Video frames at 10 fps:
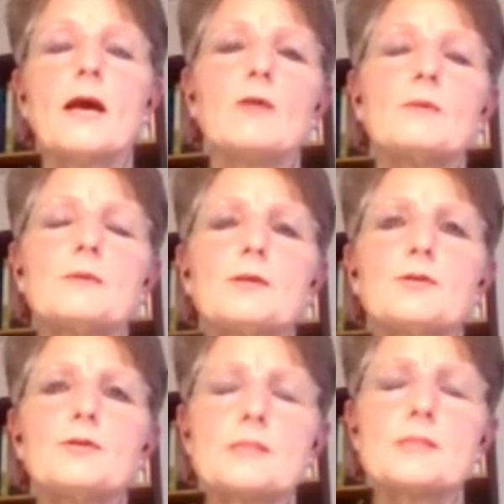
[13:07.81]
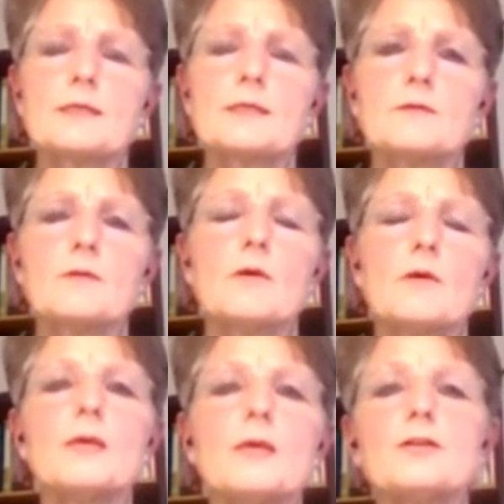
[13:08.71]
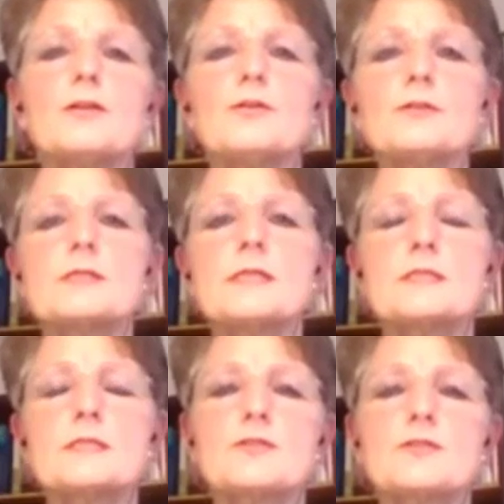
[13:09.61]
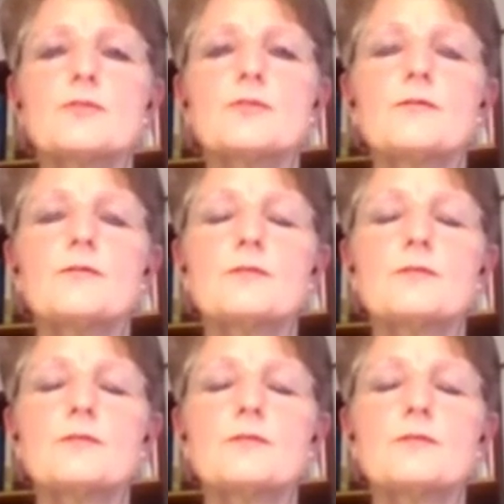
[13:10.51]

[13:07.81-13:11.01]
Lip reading: How can we use that? We can use this to